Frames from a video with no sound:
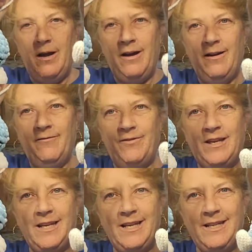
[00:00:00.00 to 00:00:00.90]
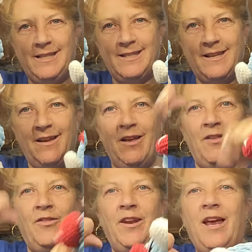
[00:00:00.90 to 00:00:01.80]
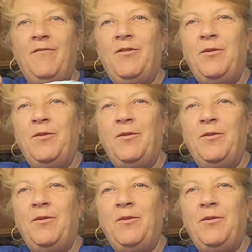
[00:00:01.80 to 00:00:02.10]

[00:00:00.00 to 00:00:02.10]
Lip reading: of these that have the